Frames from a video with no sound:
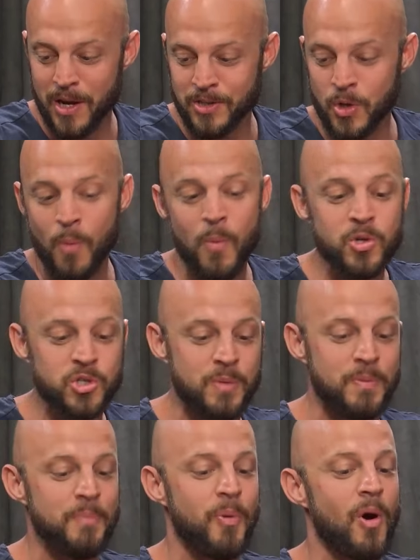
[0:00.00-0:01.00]
it's almost should
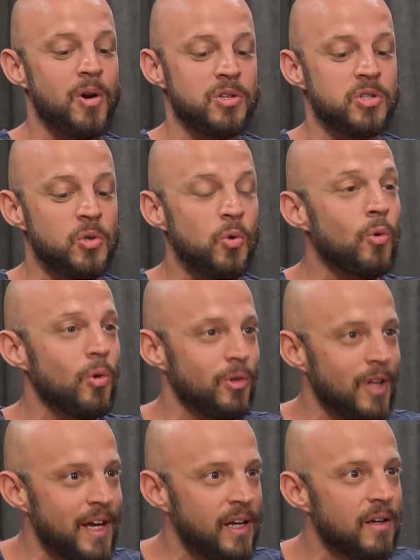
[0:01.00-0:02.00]
be part of school
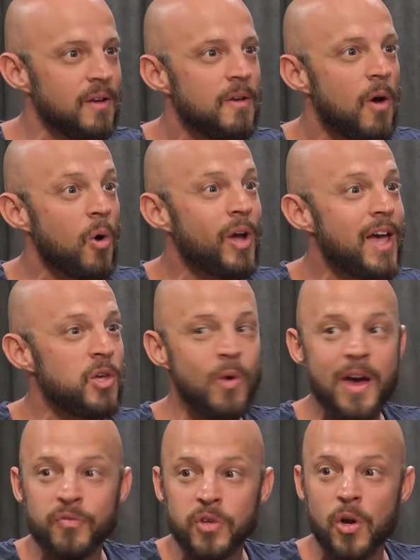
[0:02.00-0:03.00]
like okay you
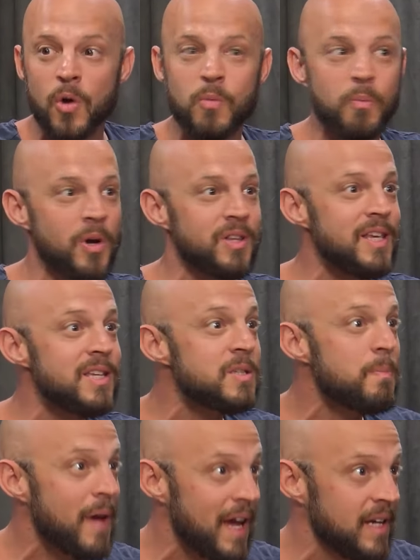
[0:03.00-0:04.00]
have to go
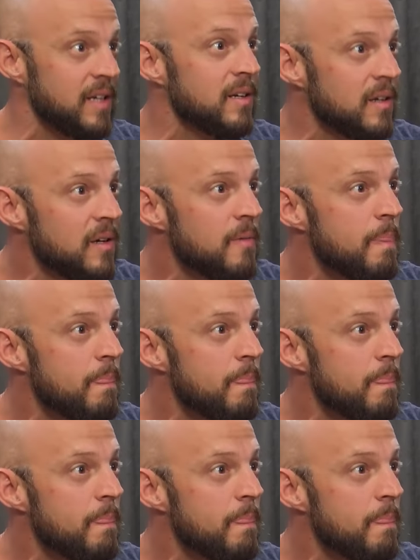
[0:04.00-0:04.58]
participate yeah.